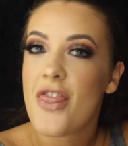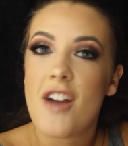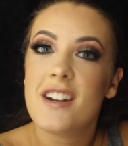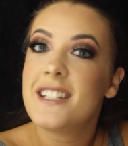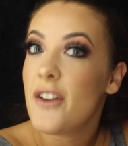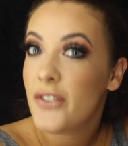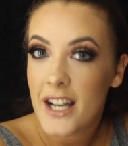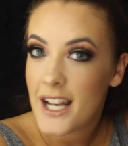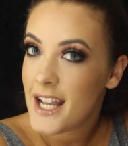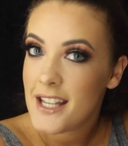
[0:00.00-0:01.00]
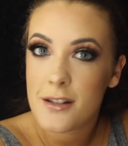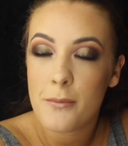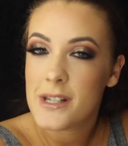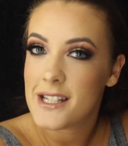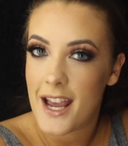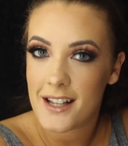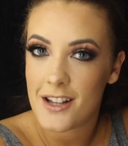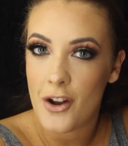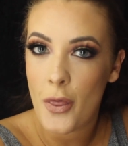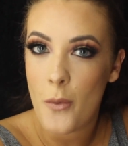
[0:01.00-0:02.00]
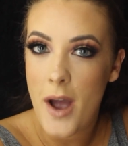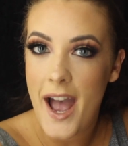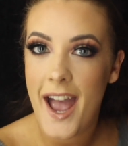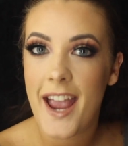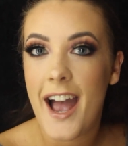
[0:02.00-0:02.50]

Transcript: There are definitely some mistakes along the way.